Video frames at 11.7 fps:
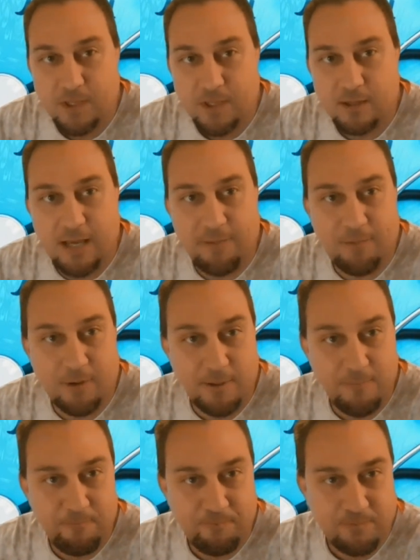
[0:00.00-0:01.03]

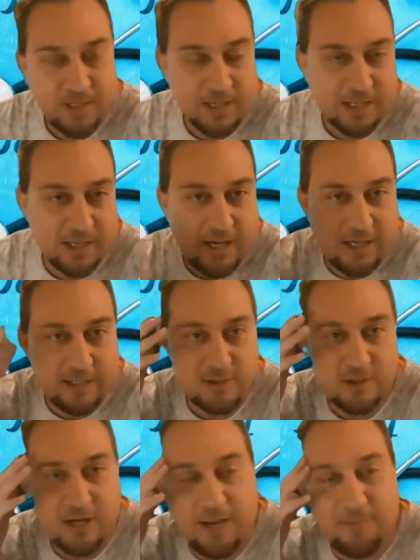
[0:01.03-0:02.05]
leopard that got
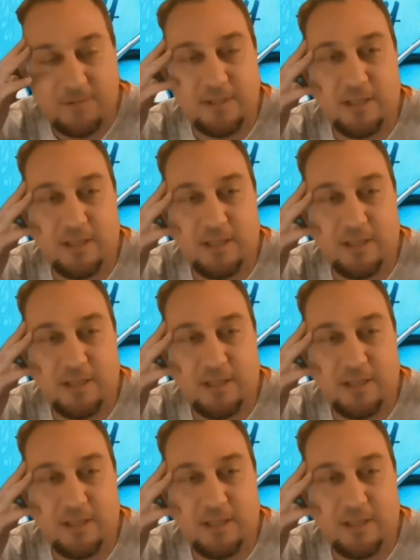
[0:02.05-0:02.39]
trapped